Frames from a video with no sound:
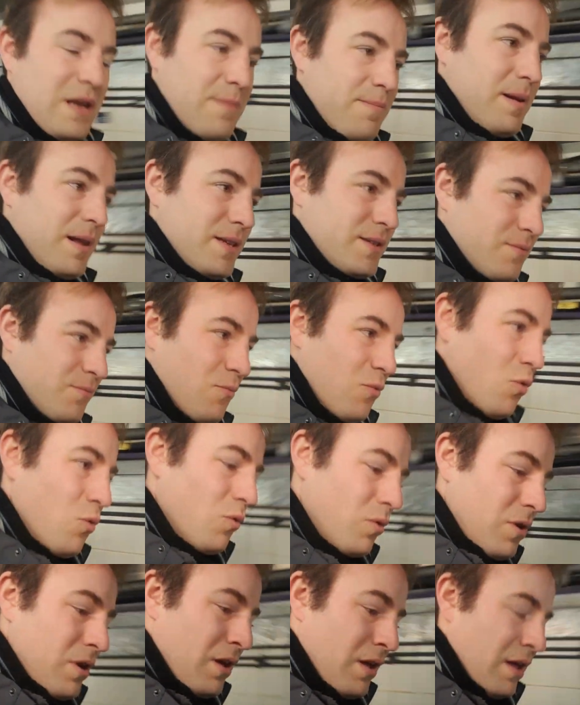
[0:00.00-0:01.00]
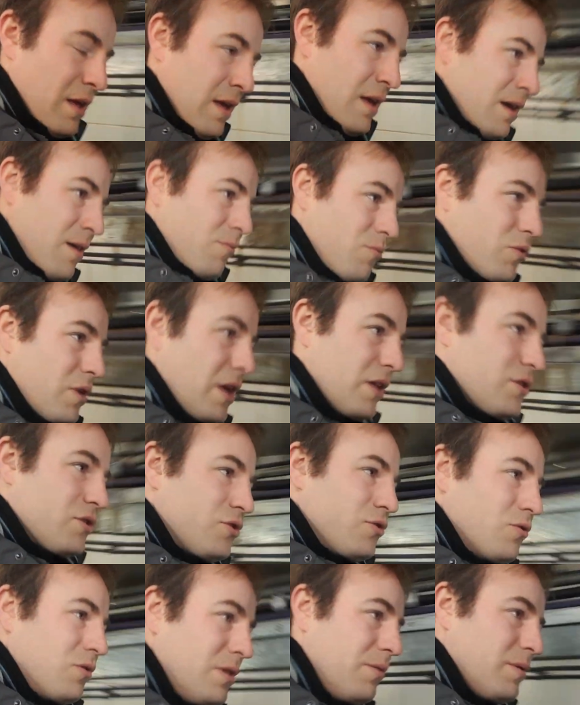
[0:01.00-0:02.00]
pleasant walk. We'll get to
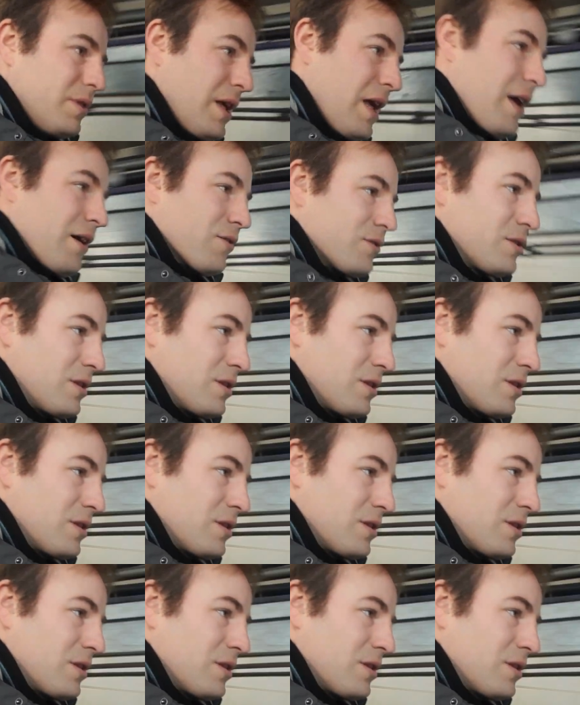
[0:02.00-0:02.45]
Chorleywood House.